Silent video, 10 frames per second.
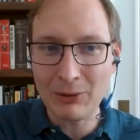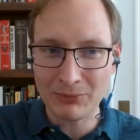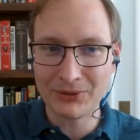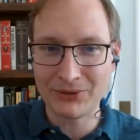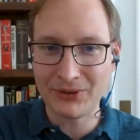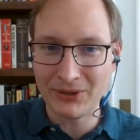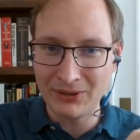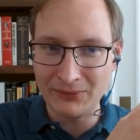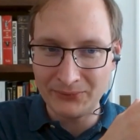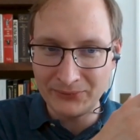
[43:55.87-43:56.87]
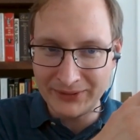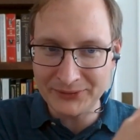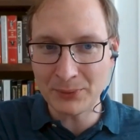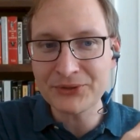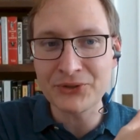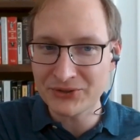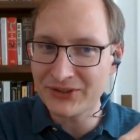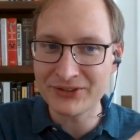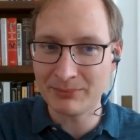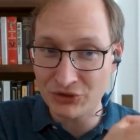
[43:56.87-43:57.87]
power of this Western
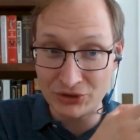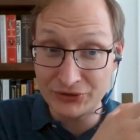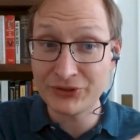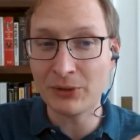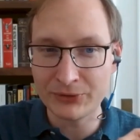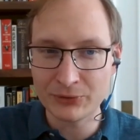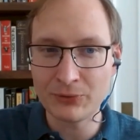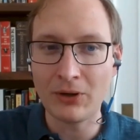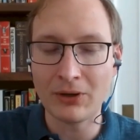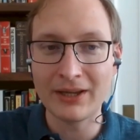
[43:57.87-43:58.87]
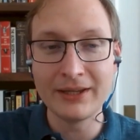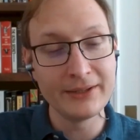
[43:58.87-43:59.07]
system is just so strong.